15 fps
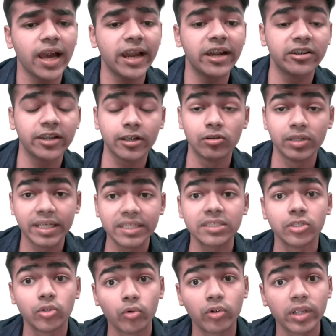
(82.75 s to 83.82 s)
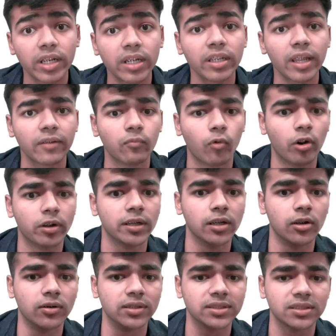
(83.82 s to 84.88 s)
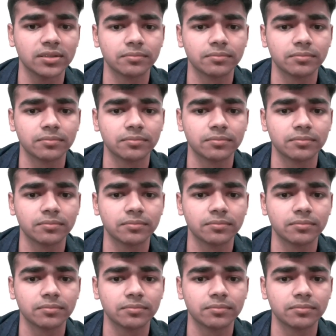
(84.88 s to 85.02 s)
and regulates nutrient and water loss.